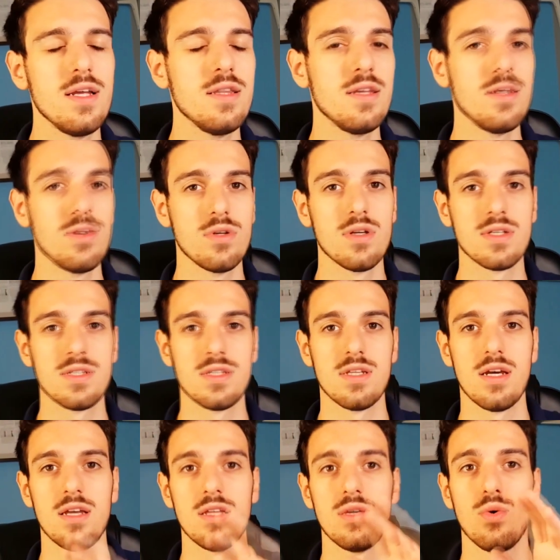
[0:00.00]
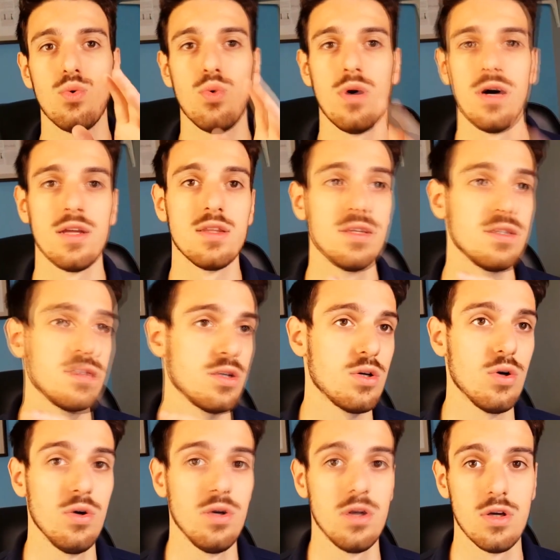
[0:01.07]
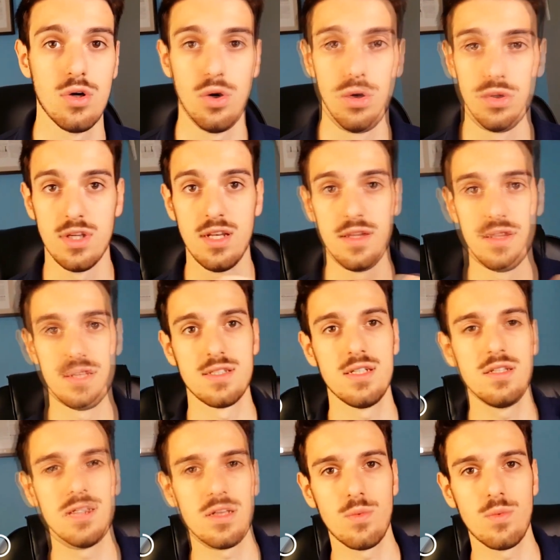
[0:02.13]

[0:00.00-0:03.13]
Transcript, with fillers: need to understand what is going on in the signal